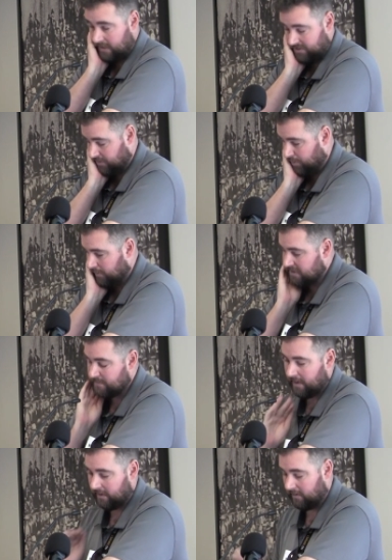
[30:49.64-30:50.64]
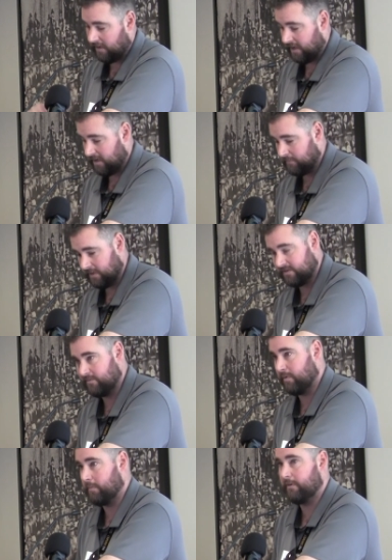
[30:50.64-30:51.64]
Yes, you're probably smarter than I am. Yes,
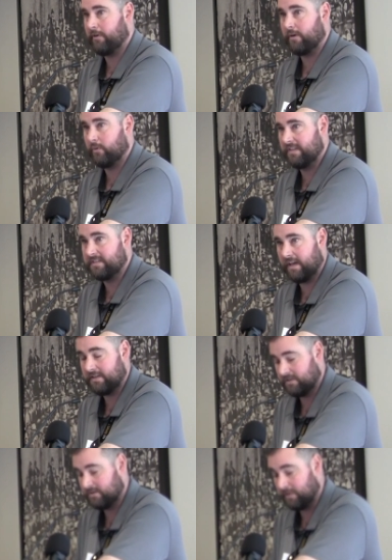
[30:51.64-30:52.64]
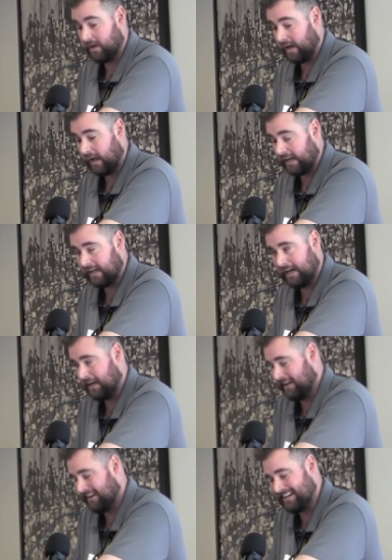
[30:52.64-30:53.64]
you've probably read all these cases, but I, I
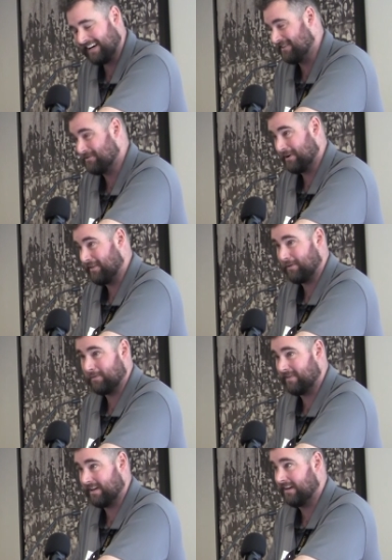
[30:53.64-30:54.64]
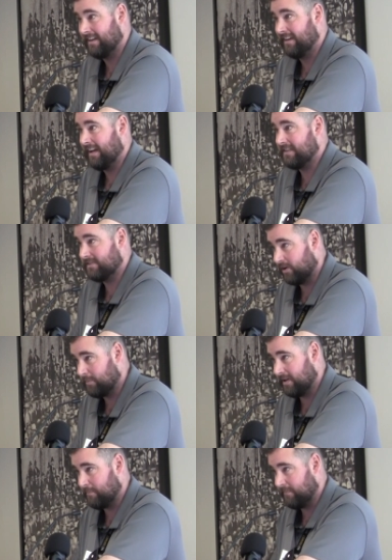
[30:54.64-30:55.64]
can't. I can't do anything with that. It's got
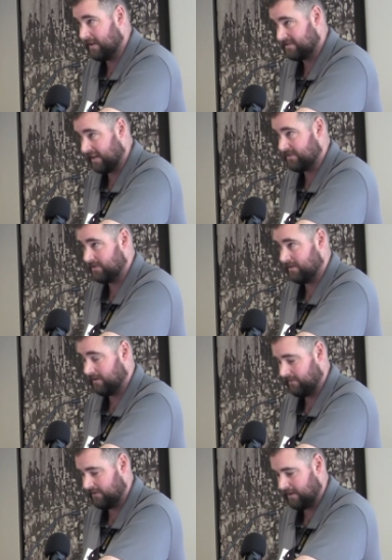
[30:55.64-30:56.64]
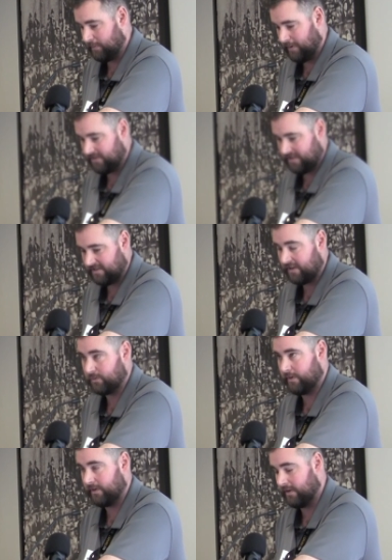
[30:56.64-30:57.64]
to be a, a, section of the WHS
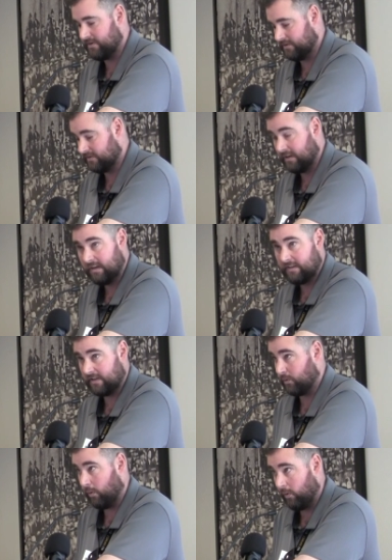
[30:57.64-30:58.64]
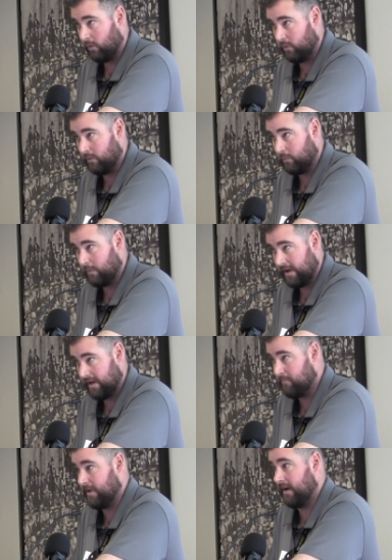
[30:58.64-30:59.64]
Act or regulations. That's all we're
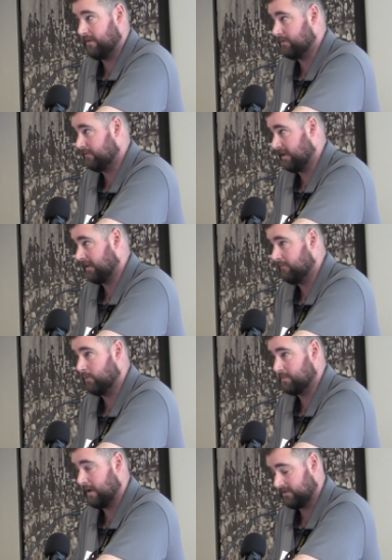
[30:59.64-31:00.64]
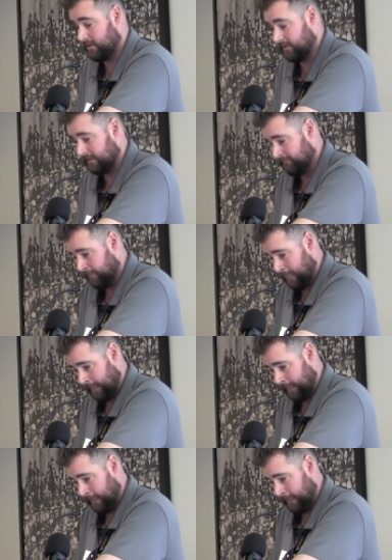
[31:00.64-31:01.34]
empowered to take enforcement action under.